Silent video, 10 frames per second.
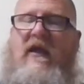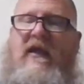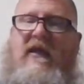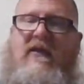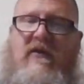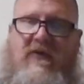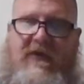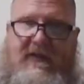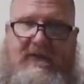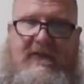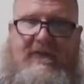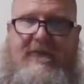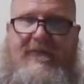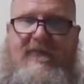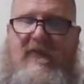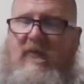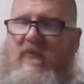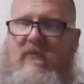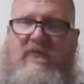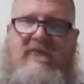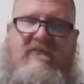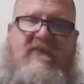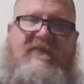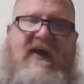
and learning it. The